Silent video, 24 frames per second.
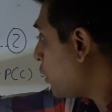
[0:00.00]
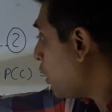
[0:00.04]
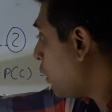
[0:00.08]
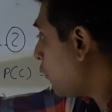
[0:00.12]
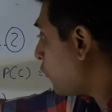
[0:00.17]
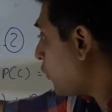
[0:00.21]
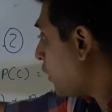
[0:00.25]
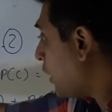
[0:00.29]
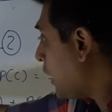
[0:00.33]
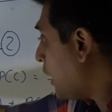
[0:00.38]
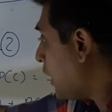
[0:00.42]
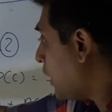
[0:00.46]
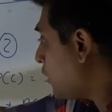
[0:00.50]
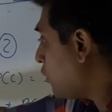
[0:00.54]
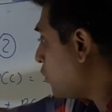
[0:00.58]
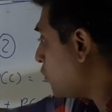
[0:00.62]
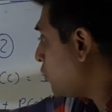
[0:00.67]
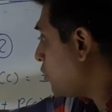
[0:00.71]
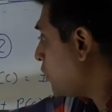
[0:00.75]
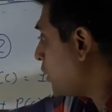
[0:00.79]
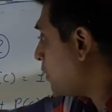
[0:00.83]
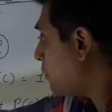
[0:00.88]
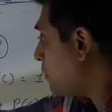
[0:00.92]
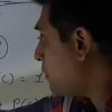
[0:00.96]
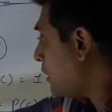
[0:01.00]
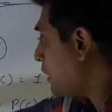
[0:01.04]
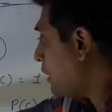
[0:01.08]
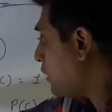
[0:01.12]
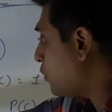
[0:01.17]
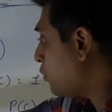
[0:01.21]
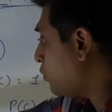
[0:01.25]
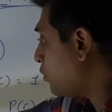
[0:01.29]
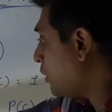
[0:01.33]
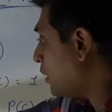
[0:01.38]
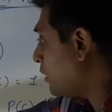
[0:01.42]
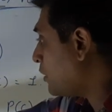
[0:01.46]
of A union B
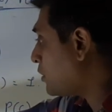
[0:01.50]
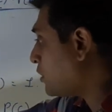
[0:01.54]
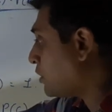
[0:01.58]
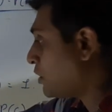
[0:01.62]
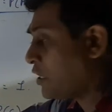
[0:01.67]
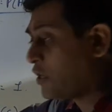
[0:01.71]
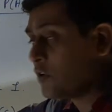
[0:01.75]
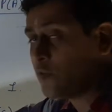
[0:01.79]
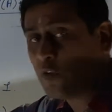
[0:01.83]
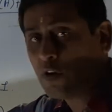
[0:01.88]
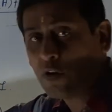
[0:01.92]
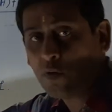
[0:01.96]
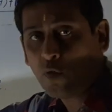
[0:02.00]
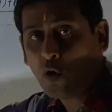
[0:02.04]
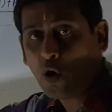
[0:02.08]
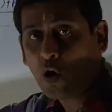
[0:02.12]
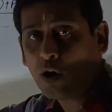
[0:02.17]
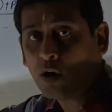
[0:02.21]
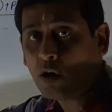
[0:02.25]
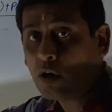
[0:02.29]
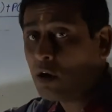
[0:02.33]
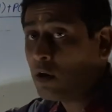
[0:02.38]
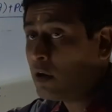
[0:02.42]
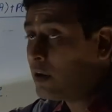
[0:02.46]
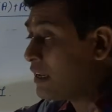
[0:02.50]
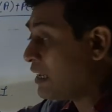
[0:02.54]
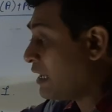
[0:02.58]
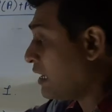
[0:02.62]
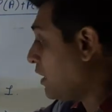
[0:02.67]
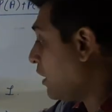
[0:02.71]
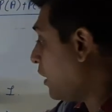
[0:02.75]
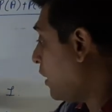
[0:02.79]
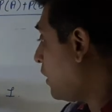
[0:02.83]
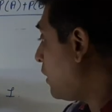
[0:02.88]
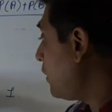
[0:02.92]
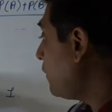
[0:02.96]
union C, we want
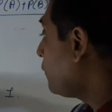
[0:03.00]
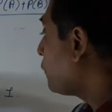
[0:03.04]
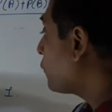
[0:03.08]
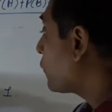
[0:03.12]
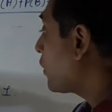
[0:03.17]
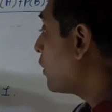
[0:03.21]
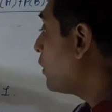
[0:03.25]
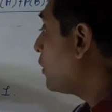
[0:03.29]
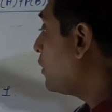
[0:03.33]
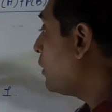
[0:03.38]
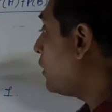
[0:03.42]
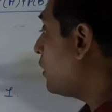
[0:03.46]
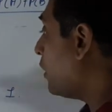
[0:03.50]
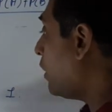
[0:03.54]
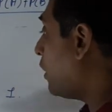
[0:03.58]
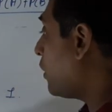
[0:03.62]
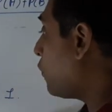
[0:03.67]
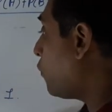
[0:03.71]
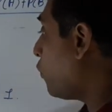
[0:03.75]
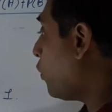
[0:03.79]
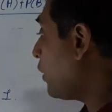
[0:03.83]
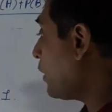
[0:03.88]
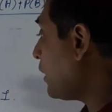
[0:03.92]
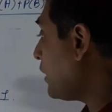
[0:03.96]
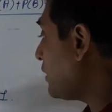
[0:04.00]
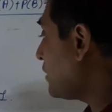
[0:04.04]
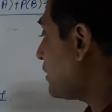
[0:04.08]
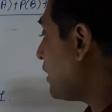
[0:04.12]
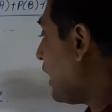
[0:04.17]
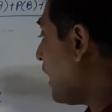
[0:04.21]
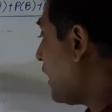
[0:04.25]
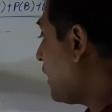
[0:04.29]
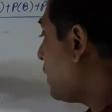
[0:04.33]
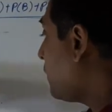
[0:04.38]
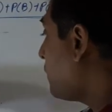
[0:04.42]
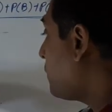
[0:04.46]
here what is
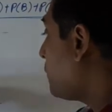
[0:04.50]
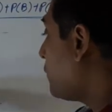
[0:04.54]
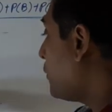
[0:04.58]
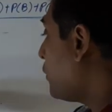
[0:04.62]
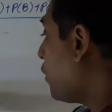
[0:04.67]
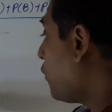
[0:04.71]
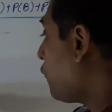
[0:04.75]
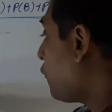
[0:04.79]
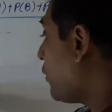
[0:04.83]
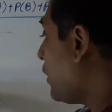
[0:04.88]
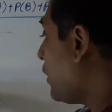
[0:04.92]
that? P of